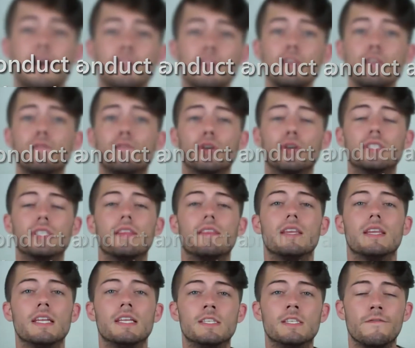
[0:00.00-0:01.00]
that you've looked at the
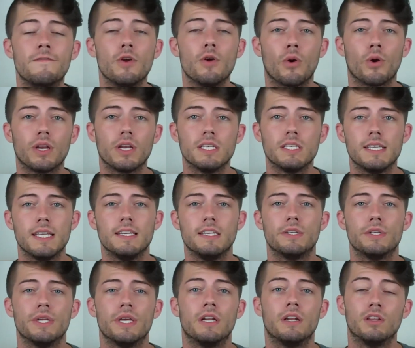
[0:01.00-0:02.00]
needs of your
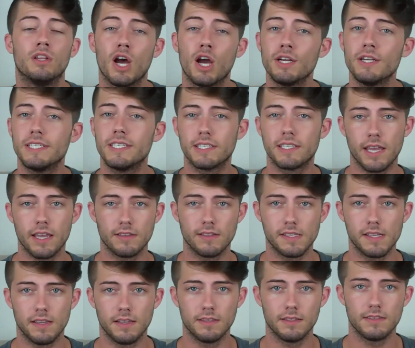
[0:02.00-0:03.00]
organization in a large-scale
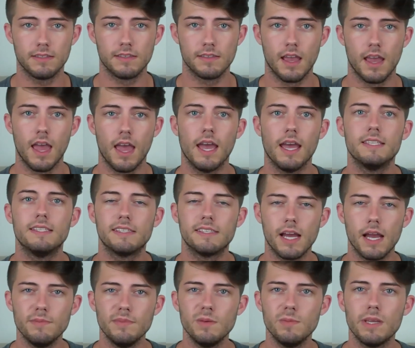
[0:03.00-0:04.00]
sense, it's
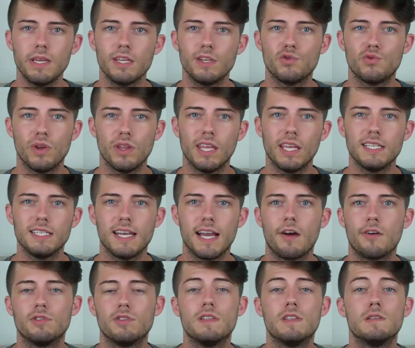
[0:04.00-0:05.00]
time to begin drilling
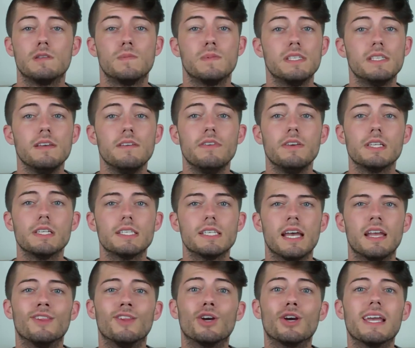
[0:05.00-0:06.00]
down to the specifics
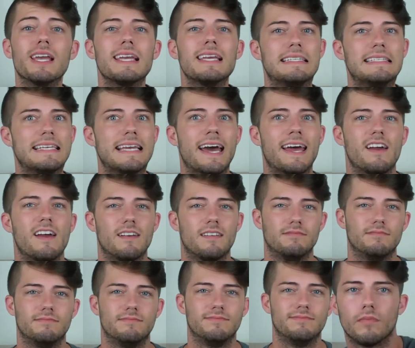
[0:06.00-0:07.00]
and looking at data.
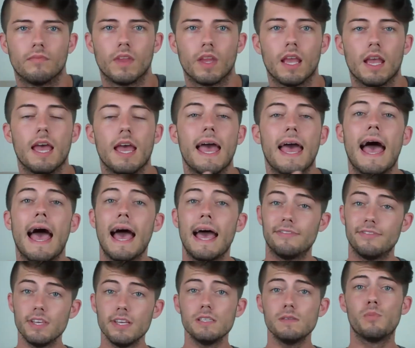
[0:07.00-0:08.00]

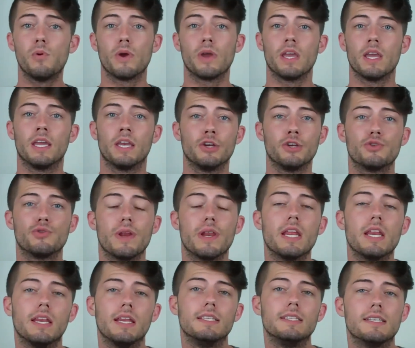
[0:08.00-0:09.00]
At this point in your
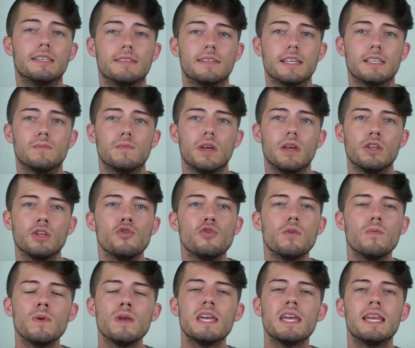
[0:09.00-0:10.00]
training needs assessment, you
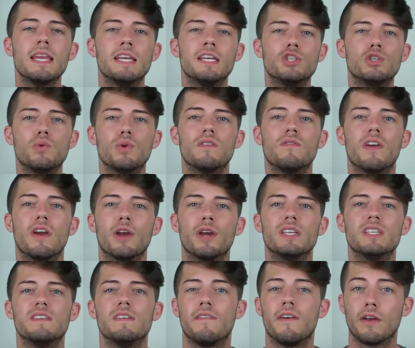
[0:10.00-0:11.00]
can begin issuing
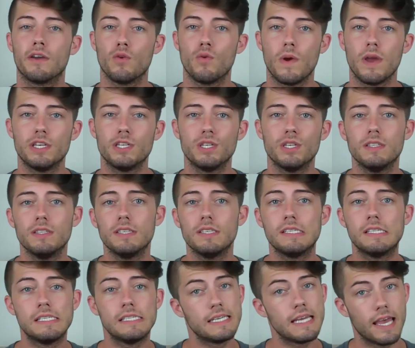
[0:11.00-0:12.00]
various
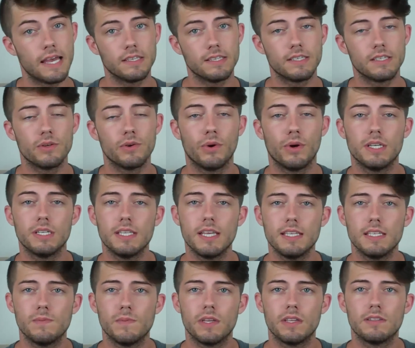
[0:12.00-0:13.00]
evaluations, tests, or
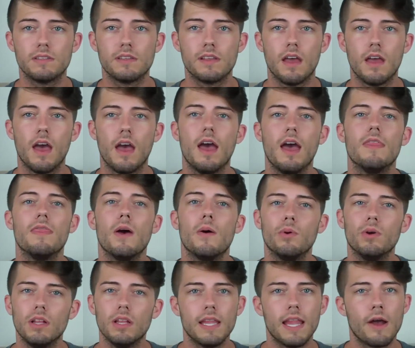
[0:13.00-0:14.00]
assessments that
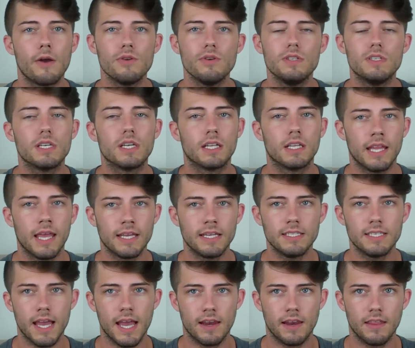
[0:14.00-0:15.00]
will allow you to collect
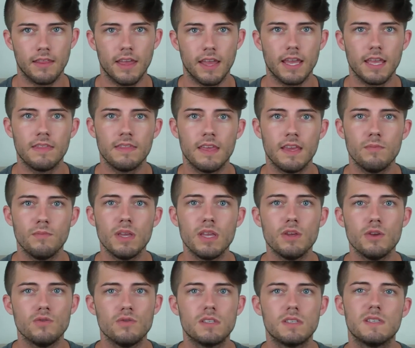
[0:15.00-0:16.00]
data that can then be
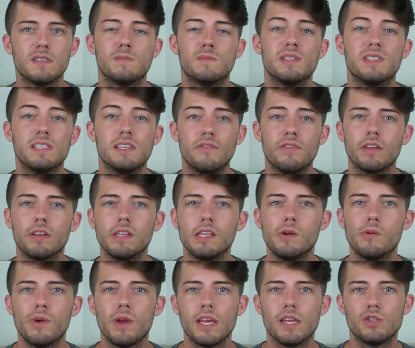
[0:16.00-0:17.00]
used to specifically
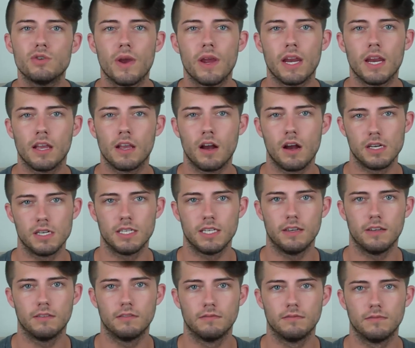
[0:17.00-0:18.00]
create training content.
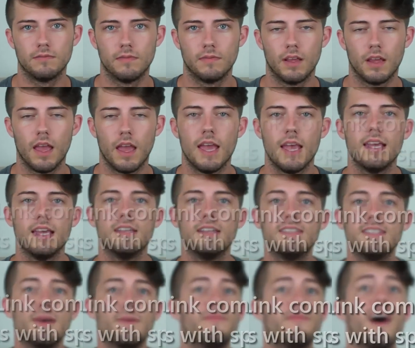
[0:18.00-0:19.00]

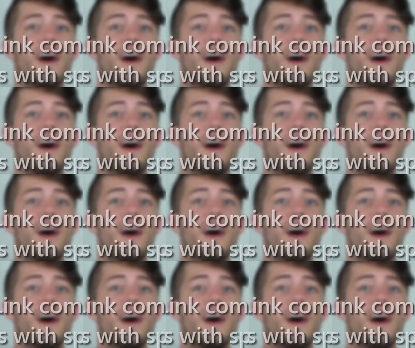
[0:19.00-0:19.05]
Step